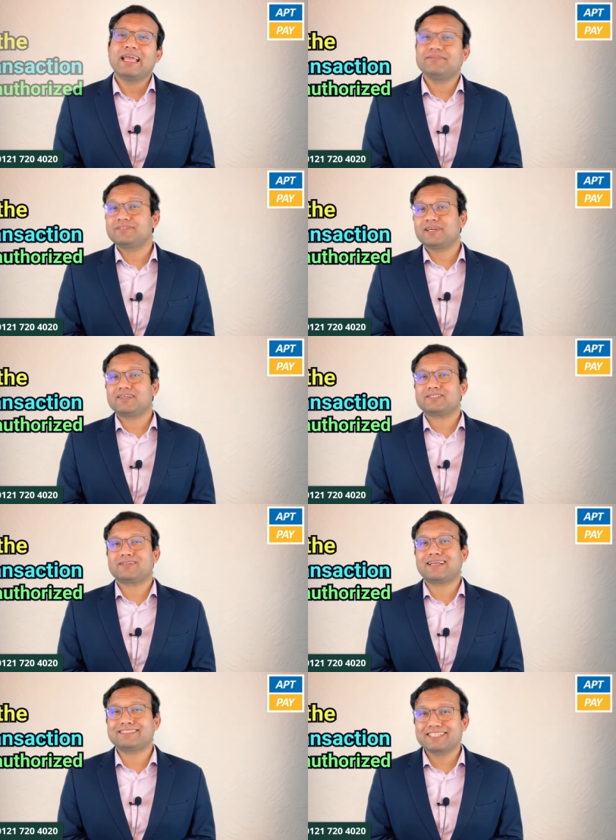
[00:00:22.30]
If the
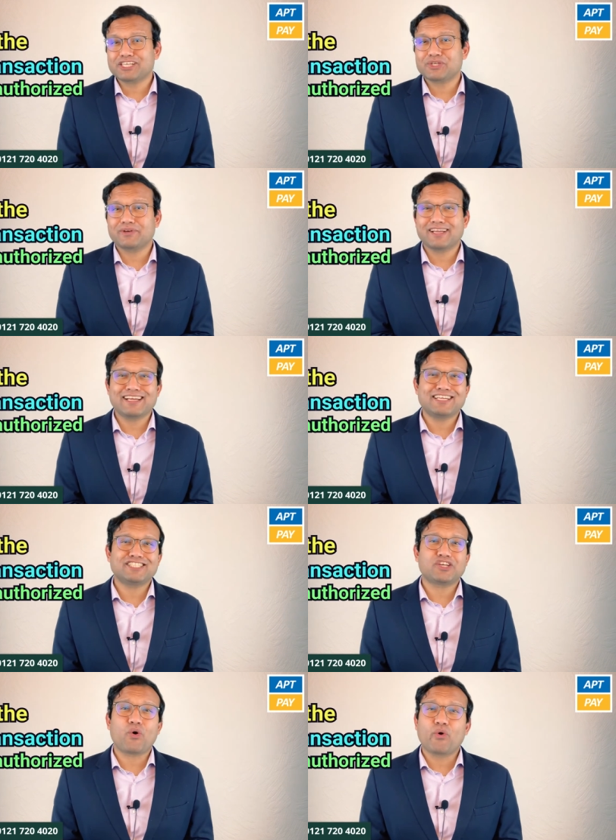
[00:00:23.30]
transaction
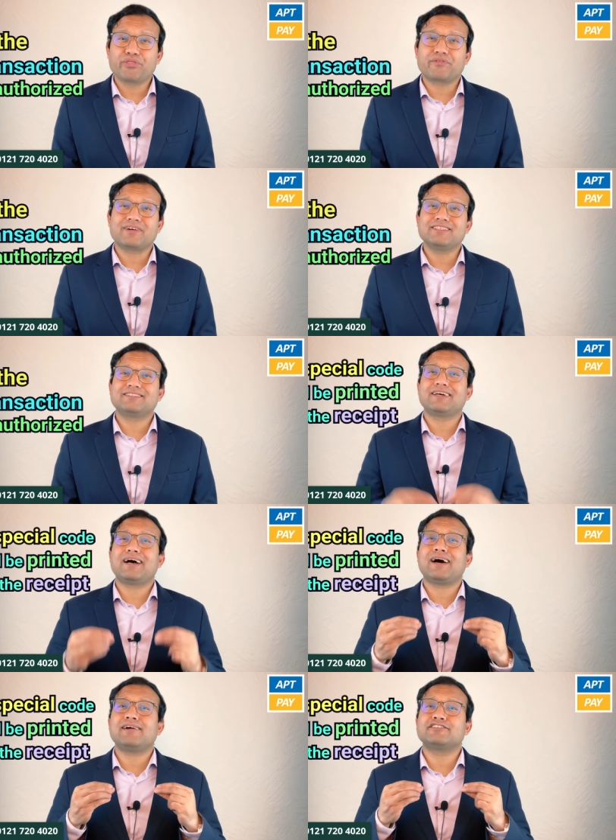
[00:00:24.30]
is authorized,
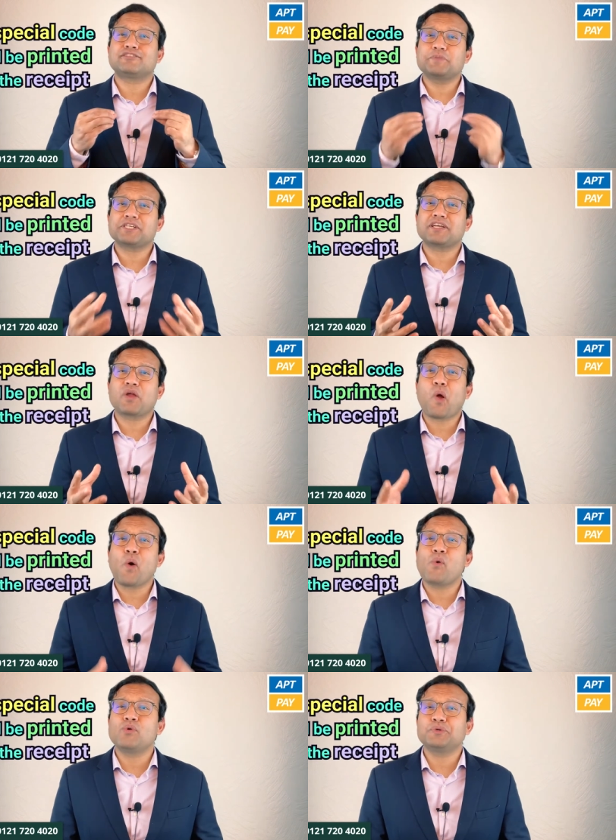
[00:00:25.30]
a special
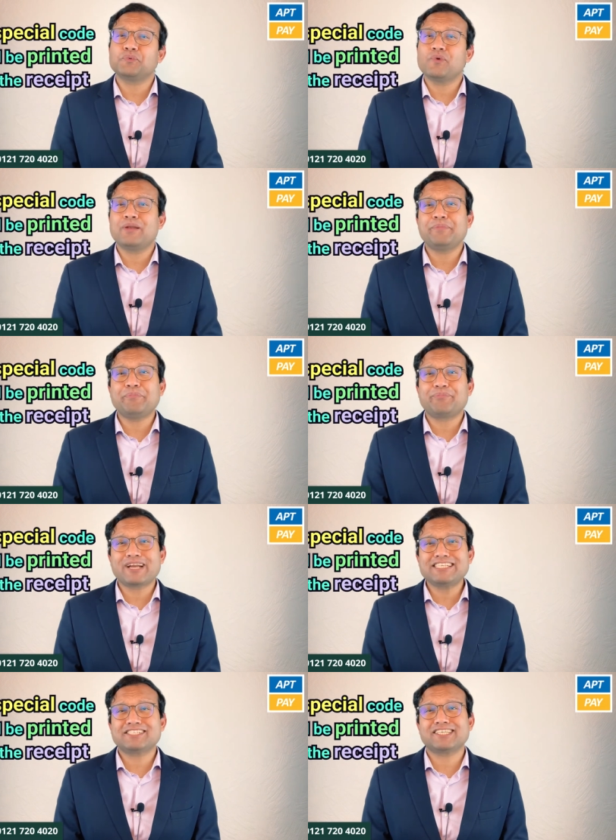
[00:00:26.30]
code will be
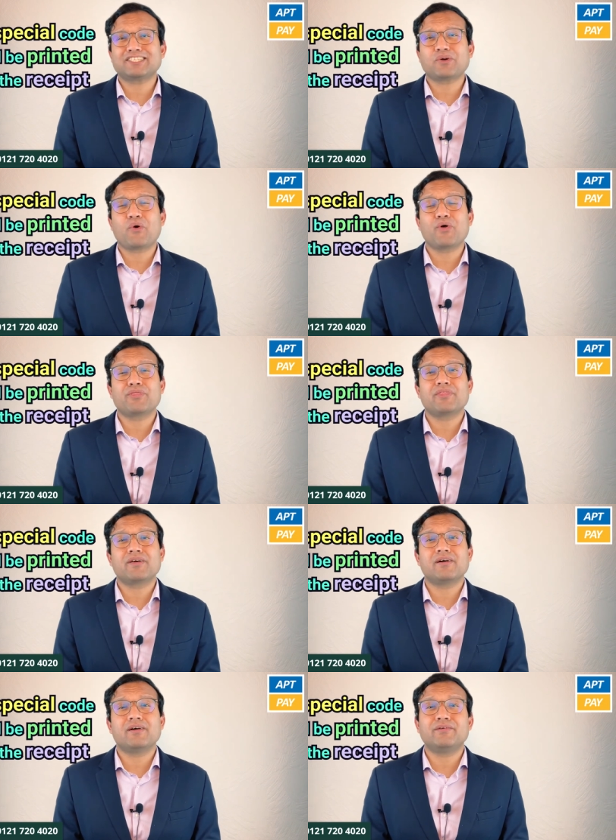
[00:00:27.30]
printed on
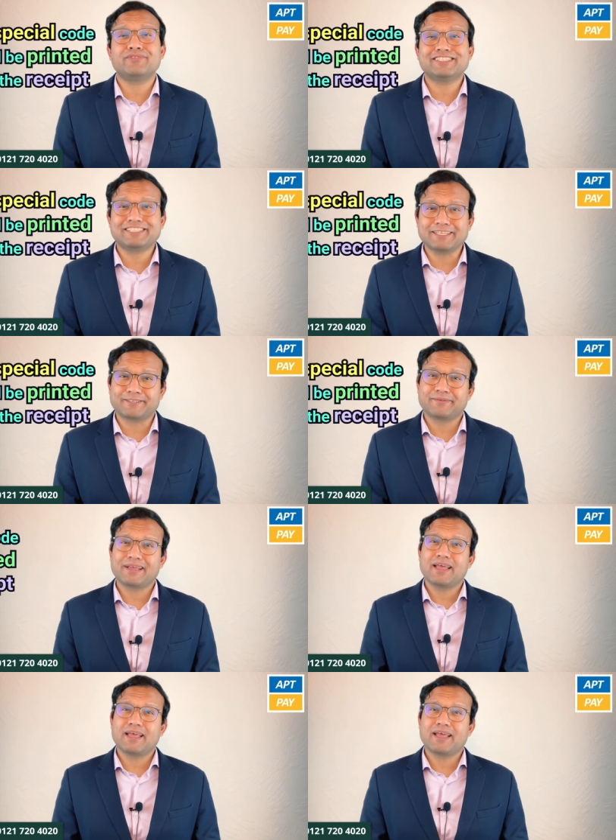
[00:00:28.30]
the receipt.